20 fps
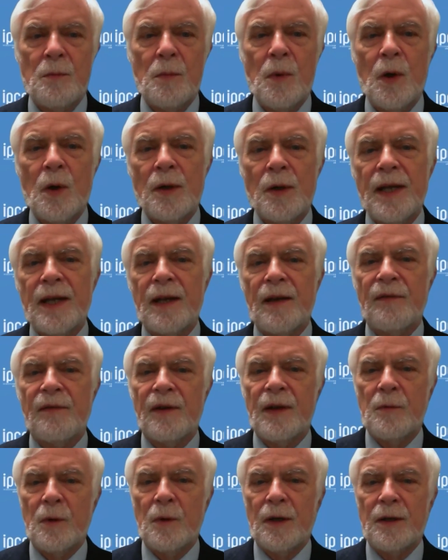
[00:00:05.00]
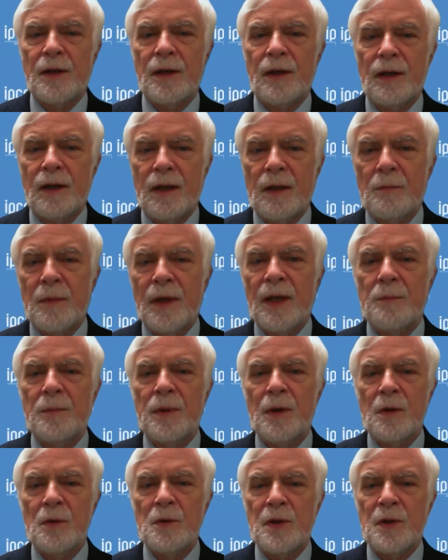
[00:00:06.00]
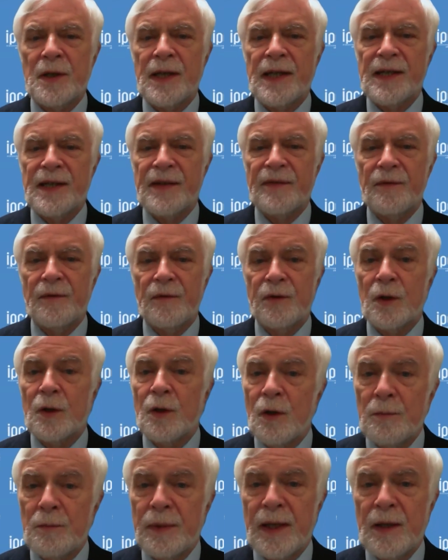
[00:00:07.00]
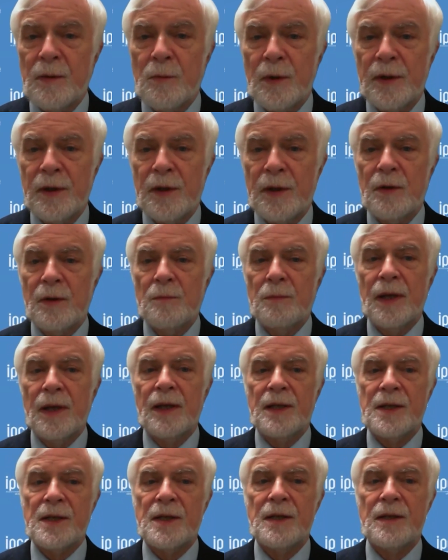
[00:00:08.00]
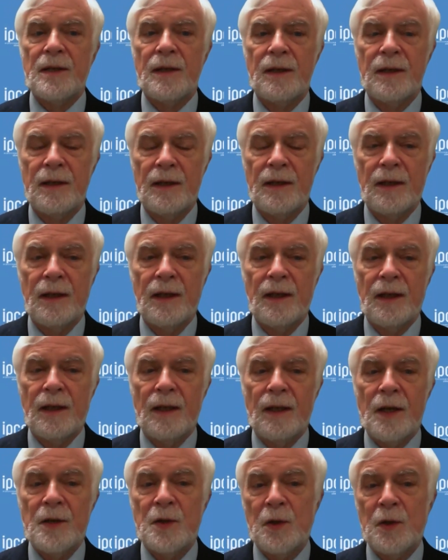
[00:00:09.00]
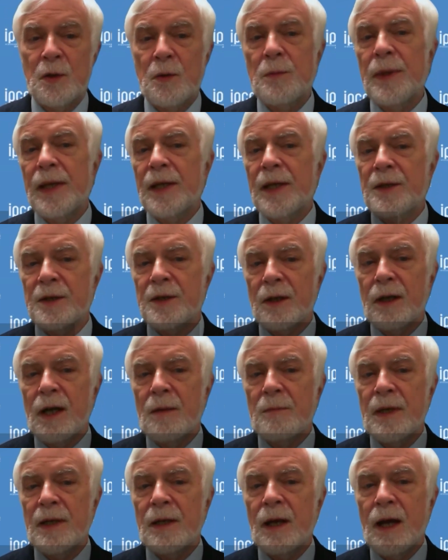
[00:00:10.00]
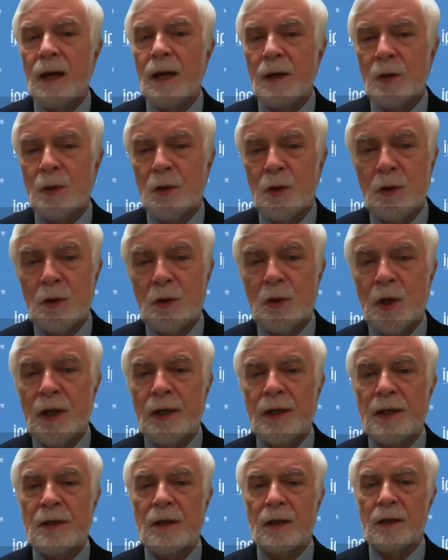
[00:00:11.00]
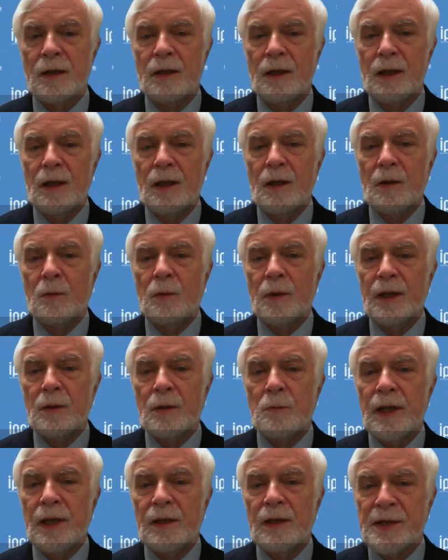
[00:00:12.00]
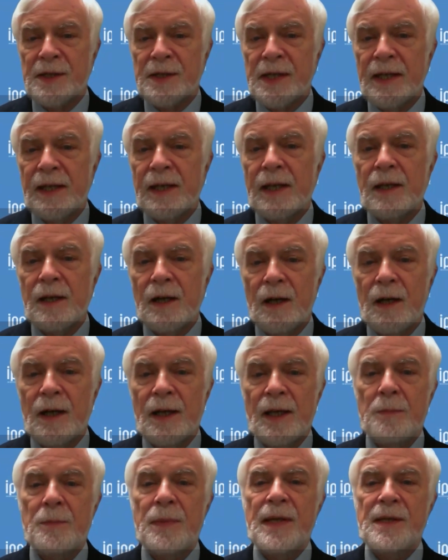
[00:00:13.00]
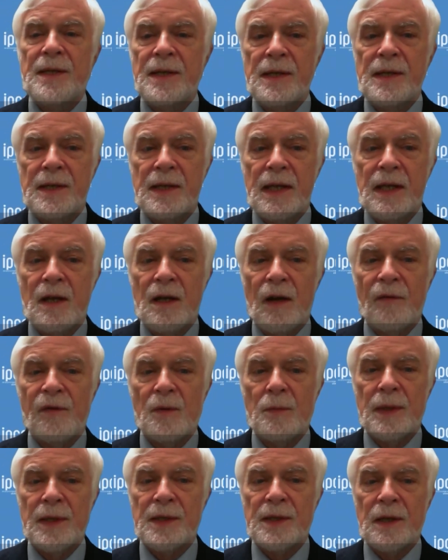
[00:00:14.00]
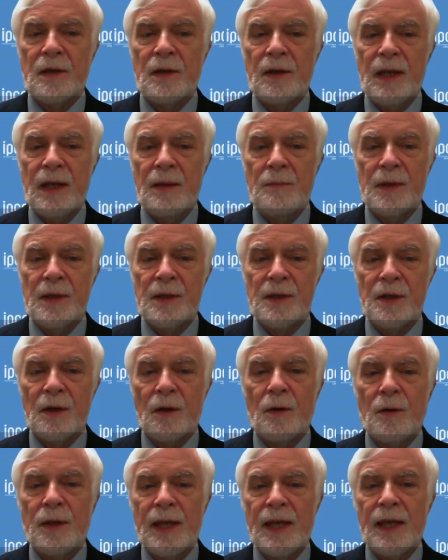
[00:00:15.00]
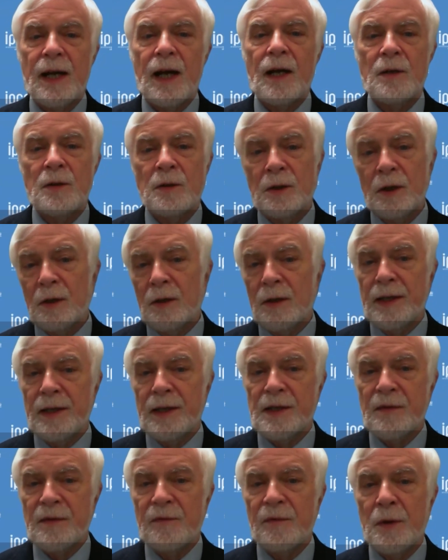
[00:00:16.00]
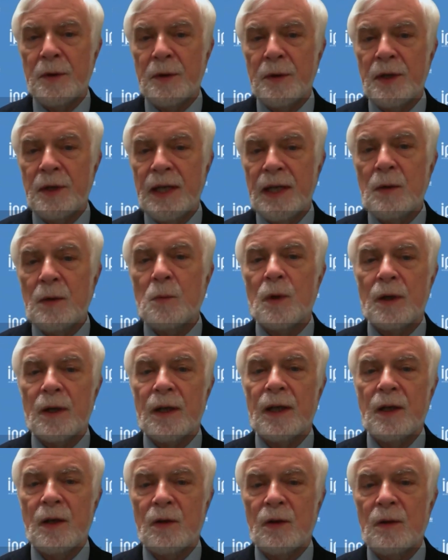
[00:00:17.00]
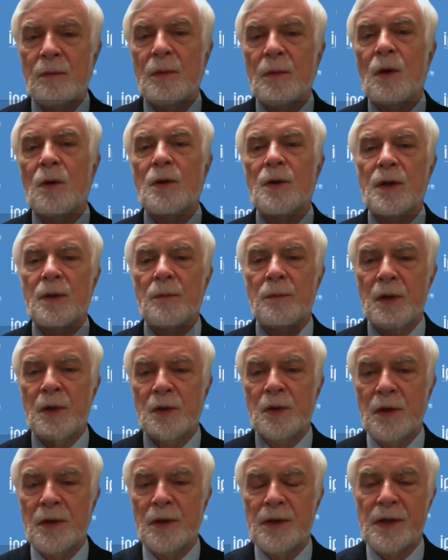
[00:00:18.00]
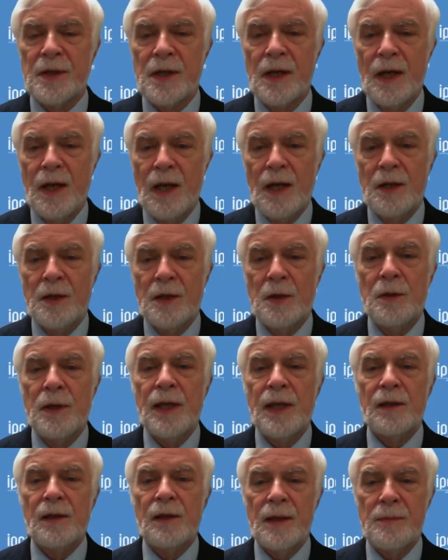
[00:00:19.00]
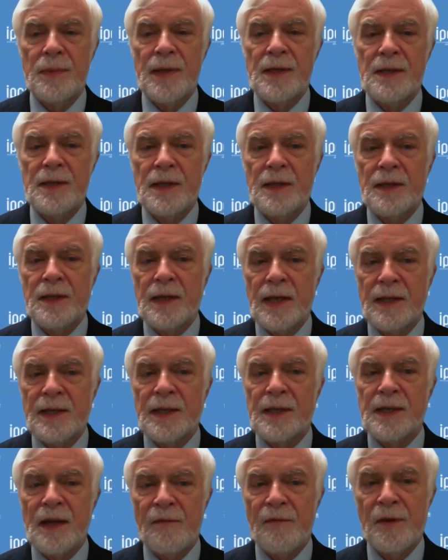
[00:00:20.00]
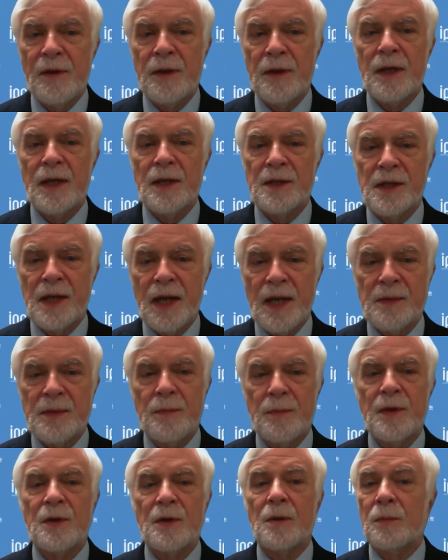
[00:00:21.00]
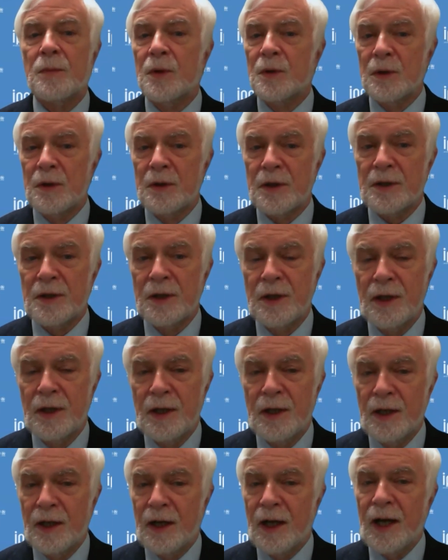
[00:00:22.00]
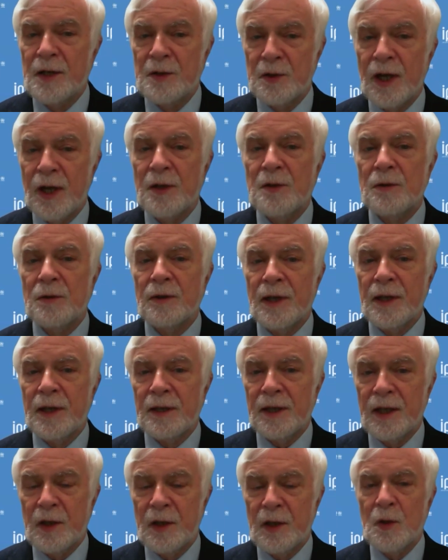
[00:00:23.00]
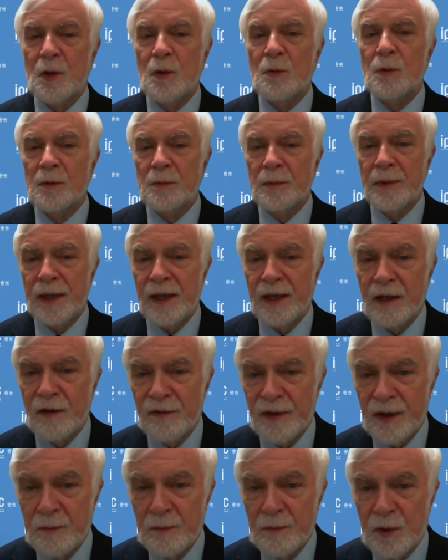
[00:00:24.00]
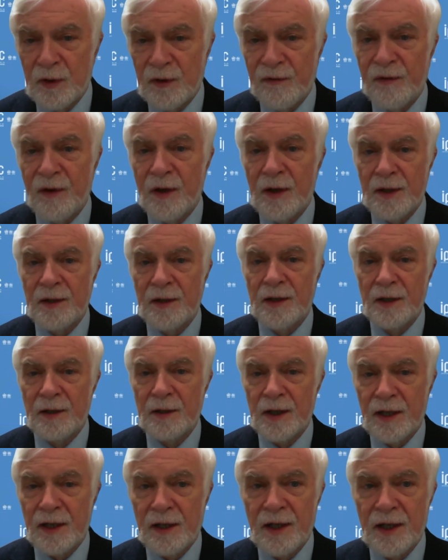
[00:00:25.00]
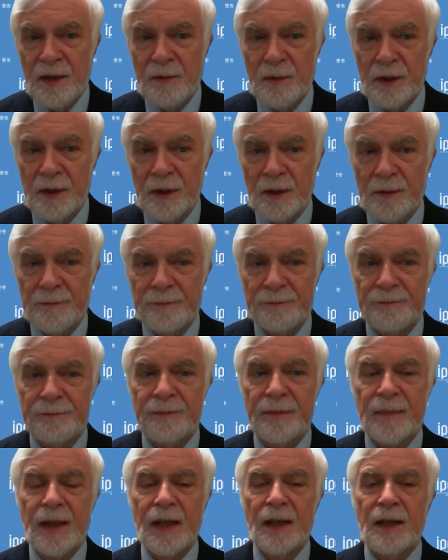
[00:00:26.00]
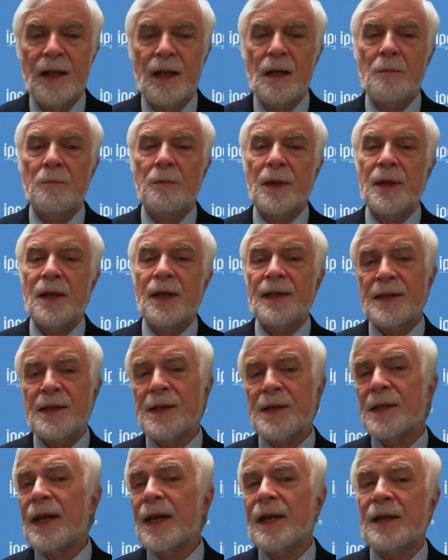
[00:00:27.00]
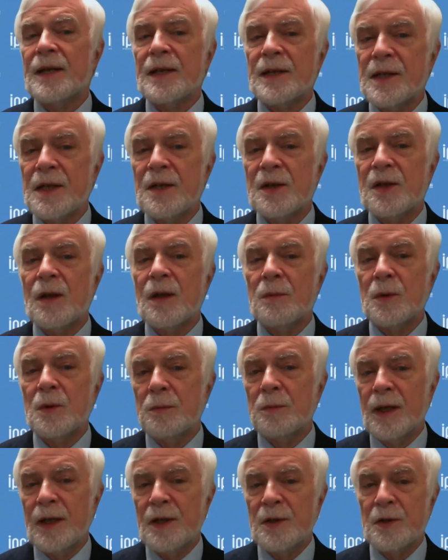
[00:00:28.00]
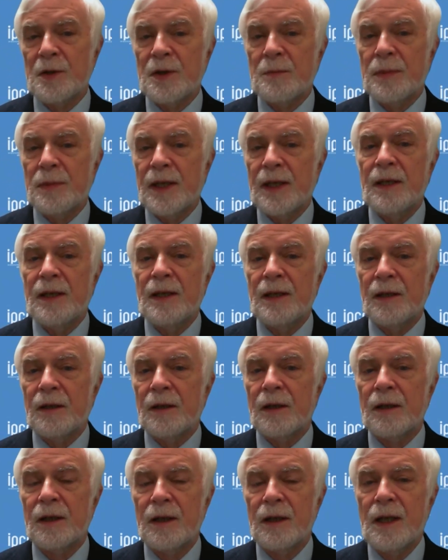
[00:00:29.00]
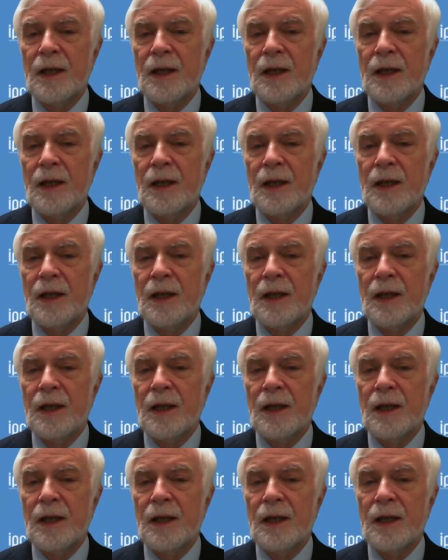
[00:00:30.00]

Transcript: Good morning, everyone, and I apologize for not being with you in person. As you meet, I'm in Hangzhou, China, where we are seeking IPCC government's agreement on the outlines of the three working group contributions to the IPCC's 7th assessment report. I genuinely think you will be having more fun than I will. But that said, it's a double pleasure to be here.